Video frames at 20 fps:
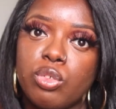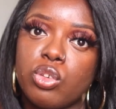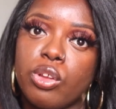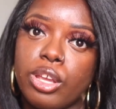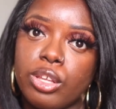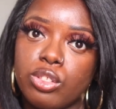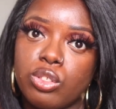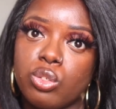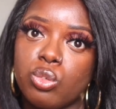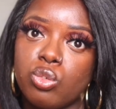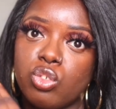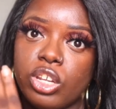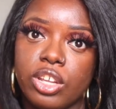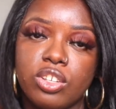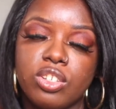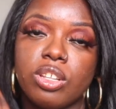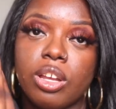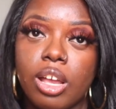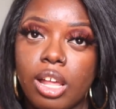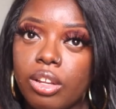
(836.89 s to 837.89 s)
trying to
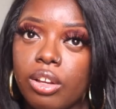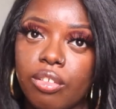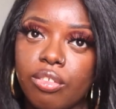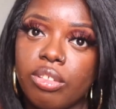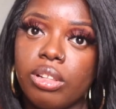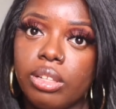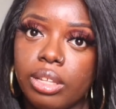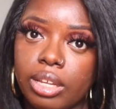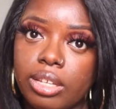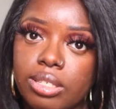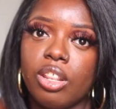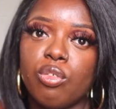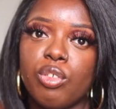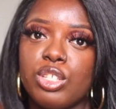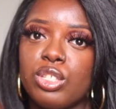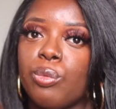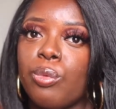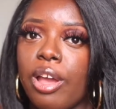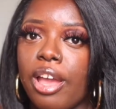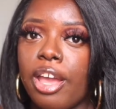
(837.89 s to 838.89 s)
change the color of the lace. And the
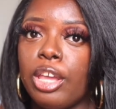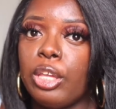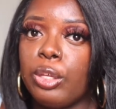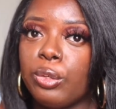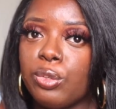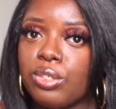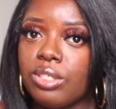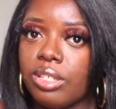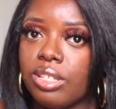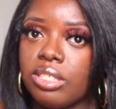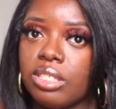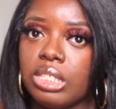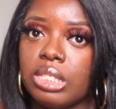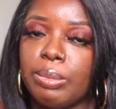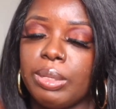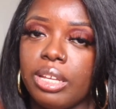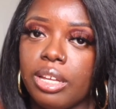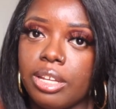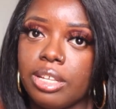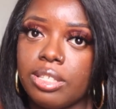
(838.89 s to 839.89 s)
reason why I use this is
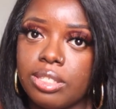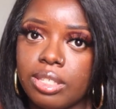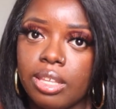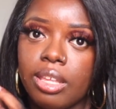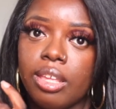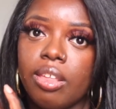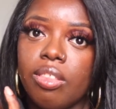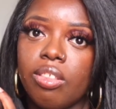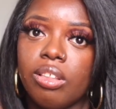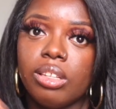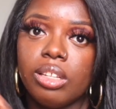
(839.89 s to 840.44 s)
because the